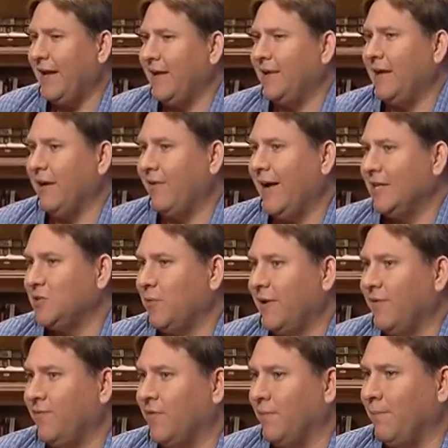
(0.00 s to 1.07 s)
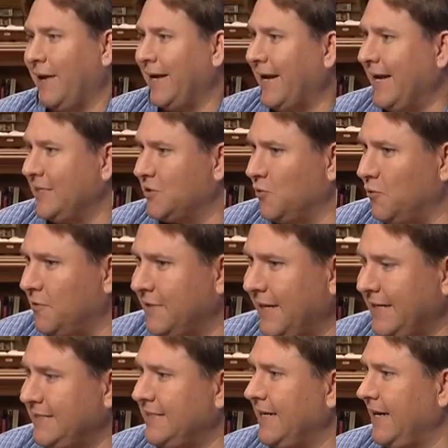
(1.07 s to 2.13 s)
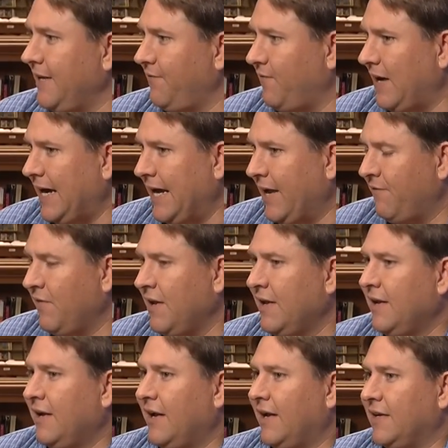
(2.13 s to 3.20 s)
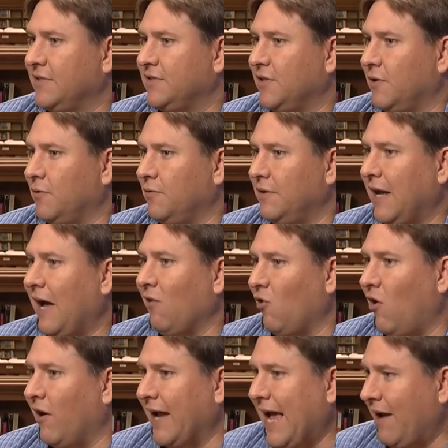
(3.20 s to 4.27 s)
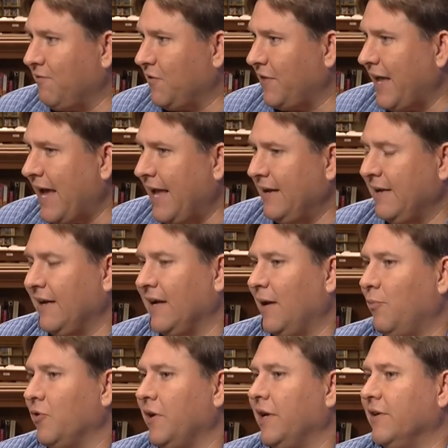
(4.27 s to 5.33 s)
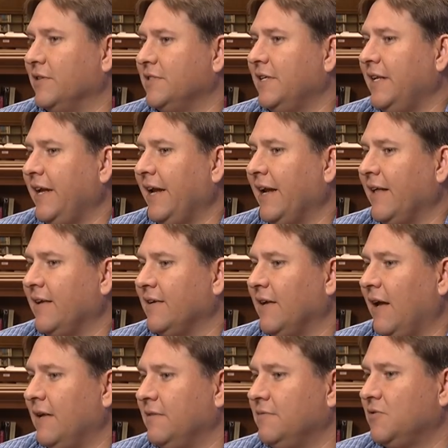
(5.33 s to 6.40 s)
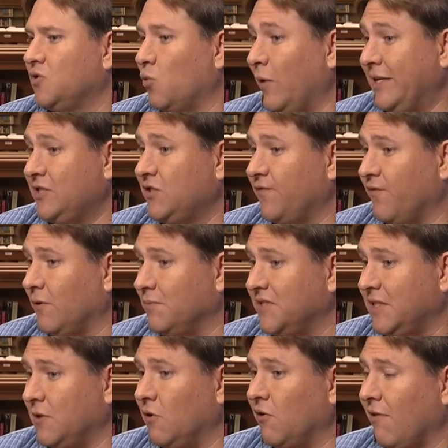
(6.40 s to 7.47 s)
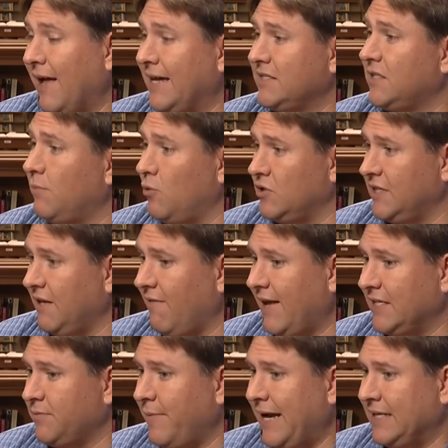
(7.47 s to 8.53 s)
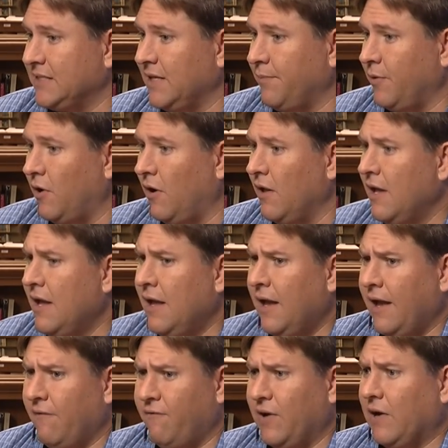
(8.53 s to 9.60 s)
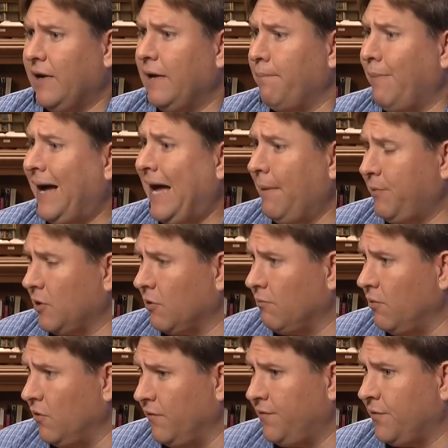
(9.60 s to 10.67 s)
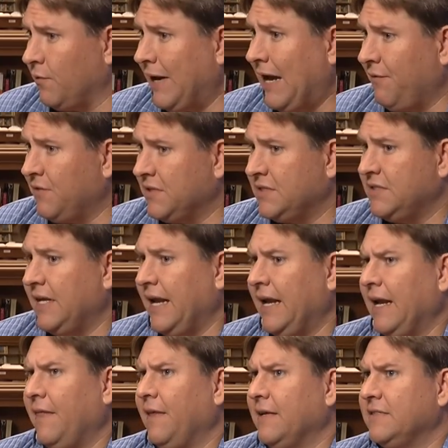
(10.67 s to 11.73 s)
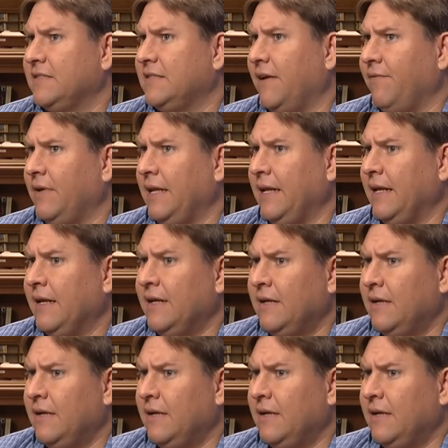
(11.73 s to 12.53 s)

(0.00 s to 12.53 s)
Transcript: uh, I graduated from Pike High School in 1995, uh, so not long after that, a couple years, Indiana got switched from single class to multi class mm-hmm. basketball. Mm -hmm. A very unpopular move throughout the state. I think 70